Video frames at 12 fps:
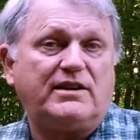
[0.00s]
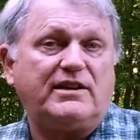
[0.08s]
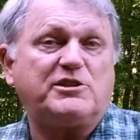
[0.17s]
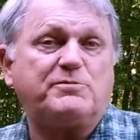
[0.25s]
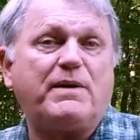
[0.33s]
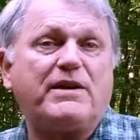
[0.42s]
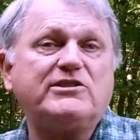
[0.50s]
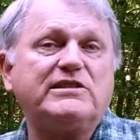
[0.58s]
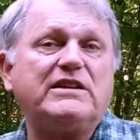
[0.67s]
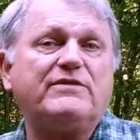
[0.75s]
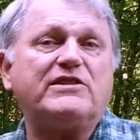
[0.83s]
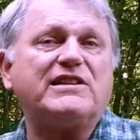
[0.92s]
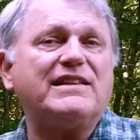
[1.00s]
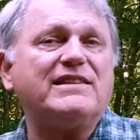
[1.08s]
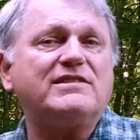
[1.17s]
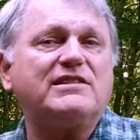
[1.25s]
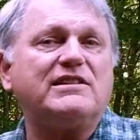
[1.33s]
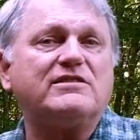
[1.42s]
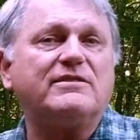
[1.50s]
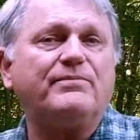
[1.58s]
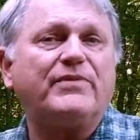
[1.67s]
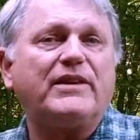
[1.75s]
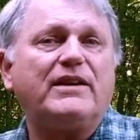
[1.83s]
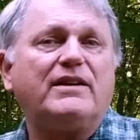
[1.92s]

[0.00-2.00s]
especially if it's in season,